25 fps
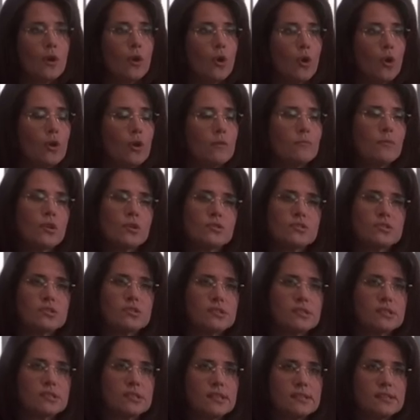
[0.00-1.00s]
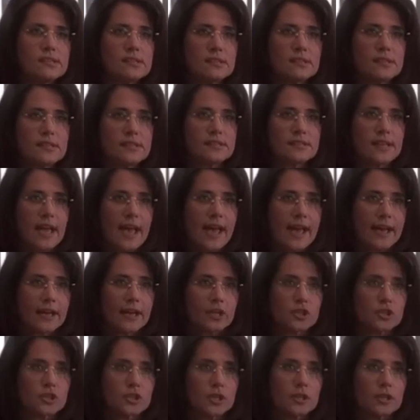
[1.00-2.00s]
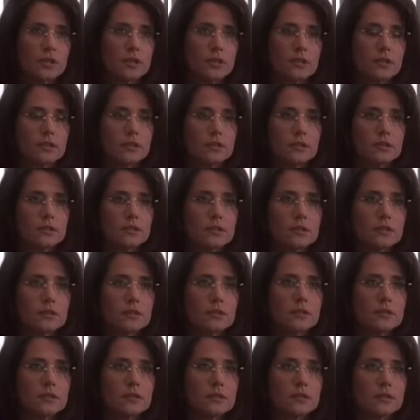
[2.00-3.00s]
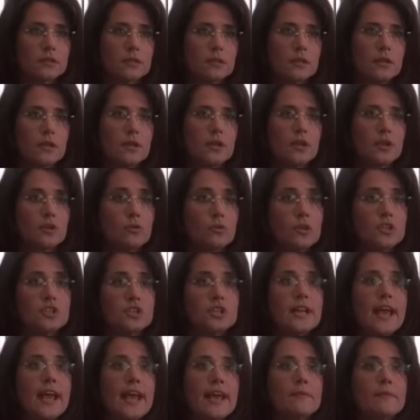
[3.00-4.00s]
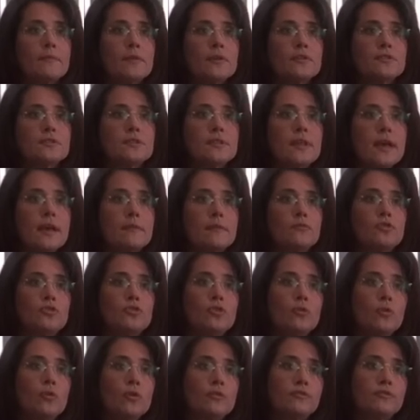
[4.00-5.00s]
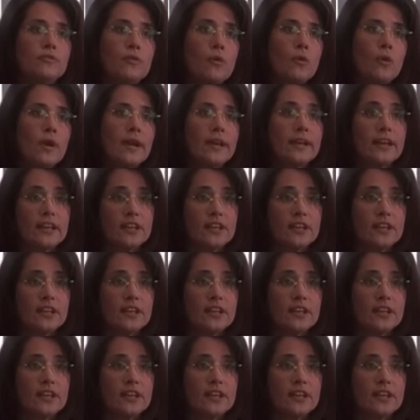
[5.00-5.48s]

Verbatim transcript: almost ceaseless action, which enables them to avoid